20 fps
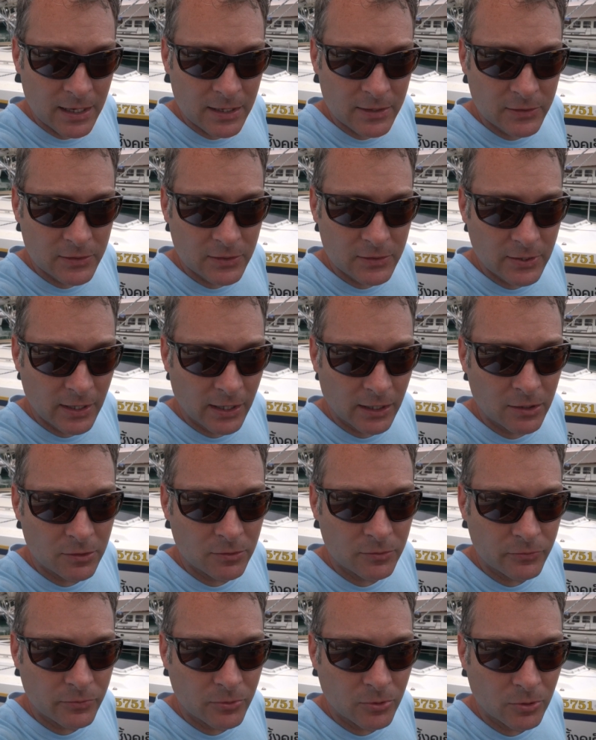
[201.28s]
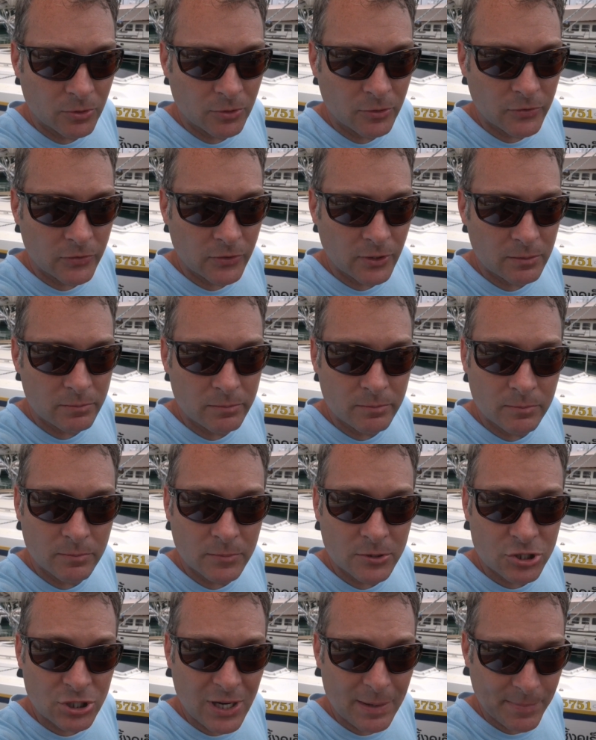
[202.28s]
into town for
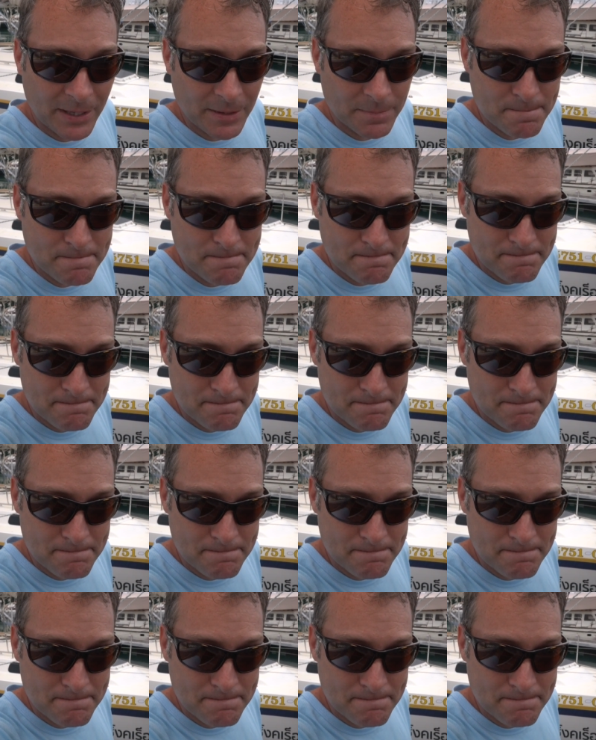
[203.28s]
some shopping.